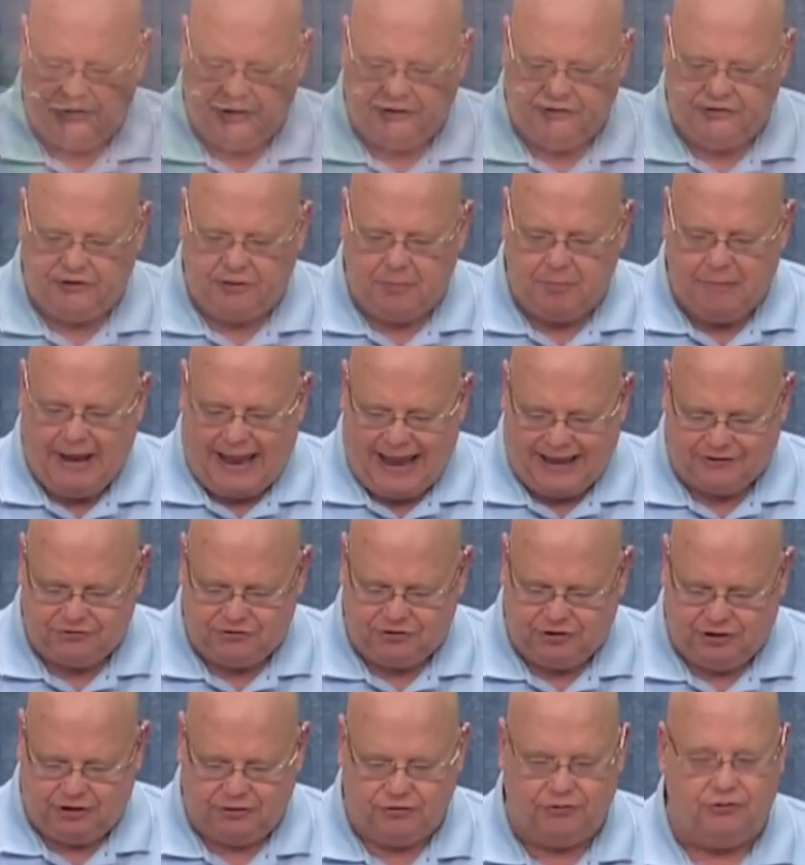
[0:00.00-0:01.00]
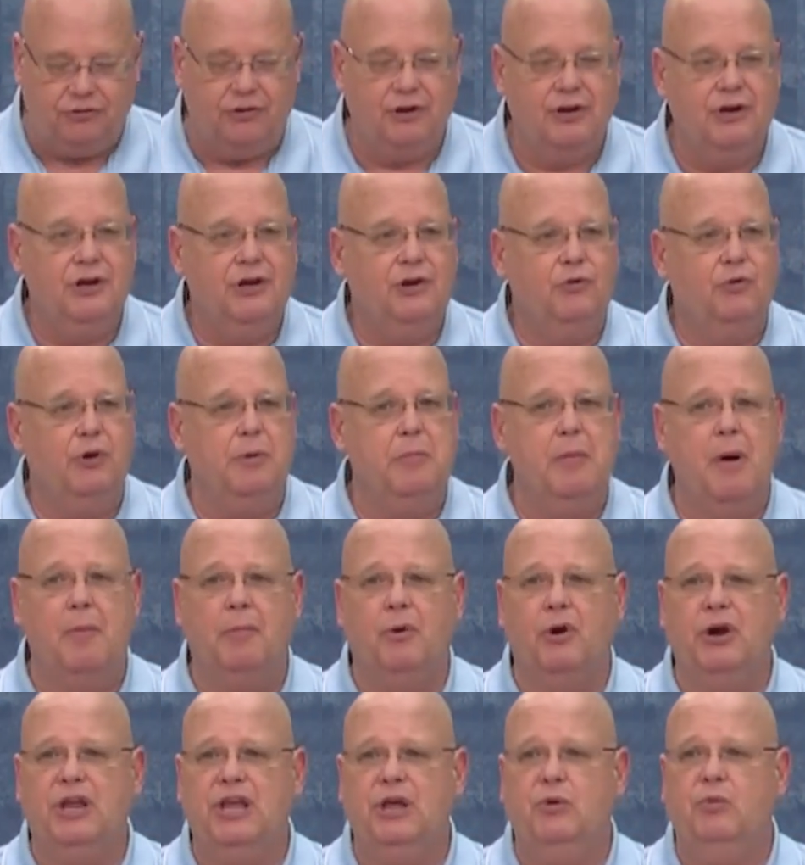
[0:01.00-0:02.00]
in Damascus.
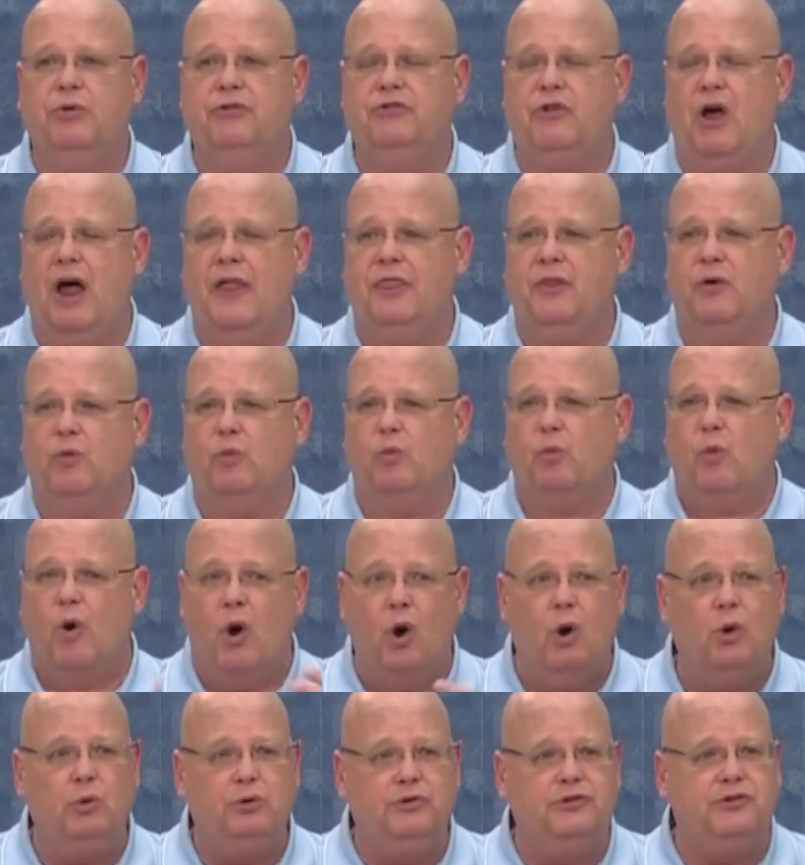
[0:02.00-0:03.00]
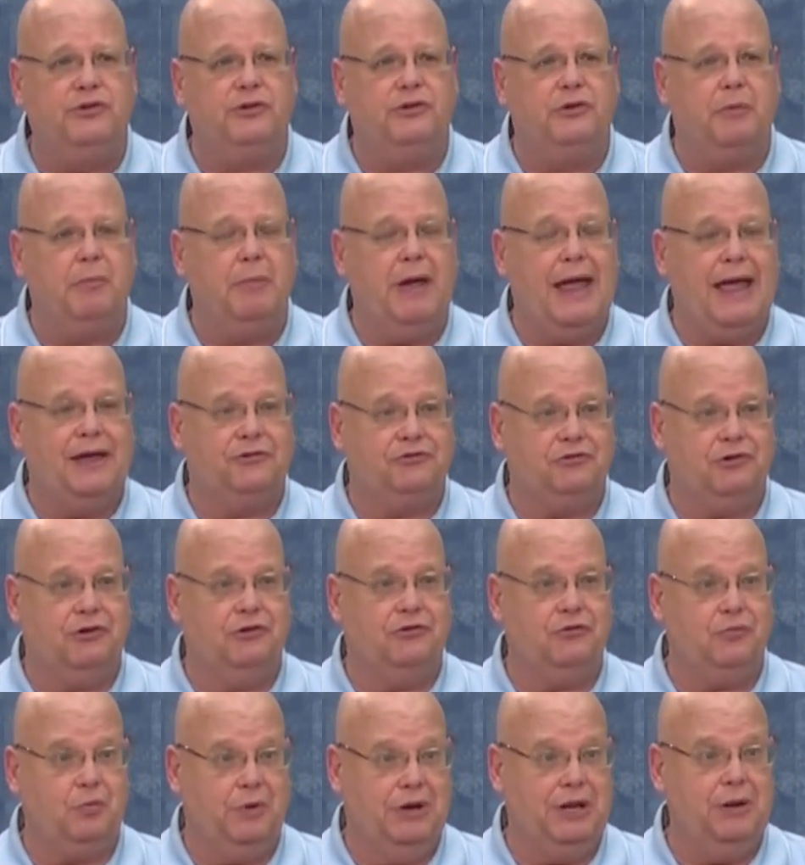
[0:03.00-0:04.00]
Remember, he was on the road to
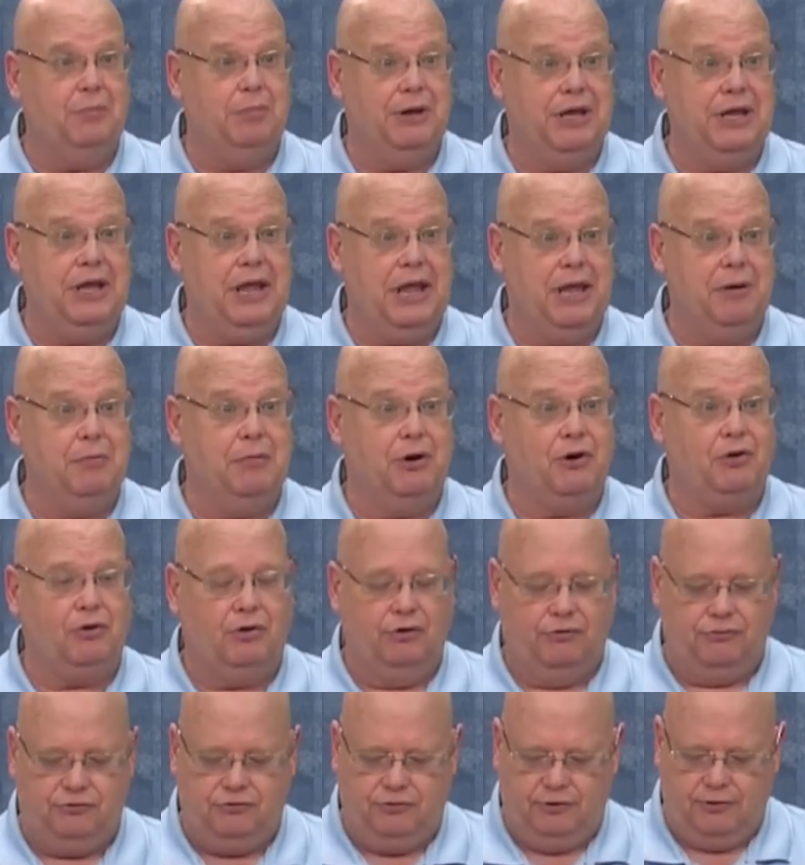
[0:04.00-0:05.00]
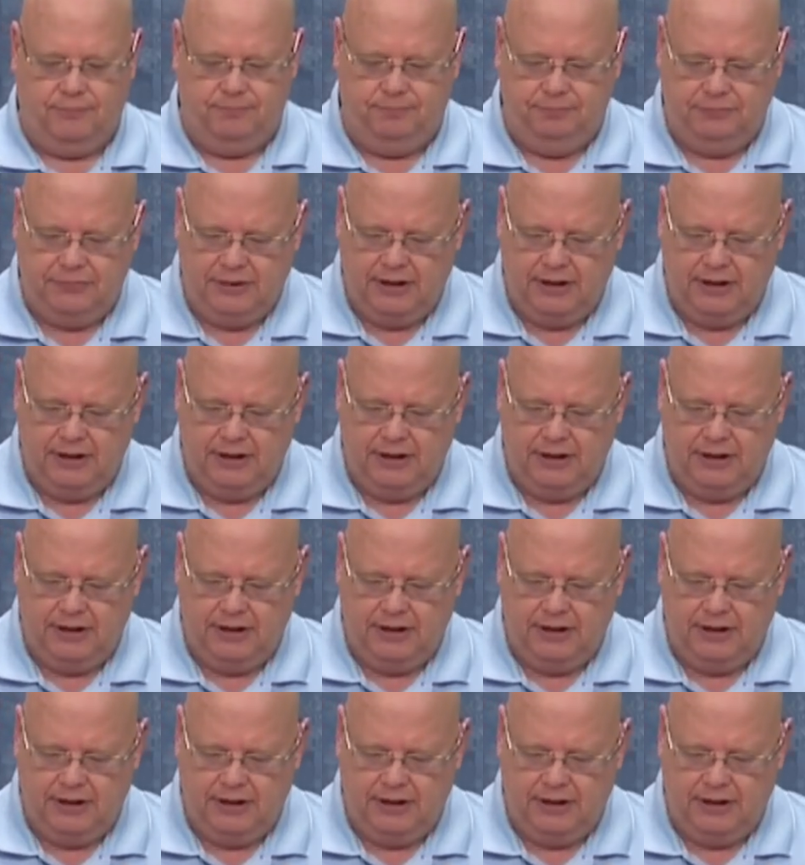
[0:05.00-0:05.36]
Damascus when he became a Christian.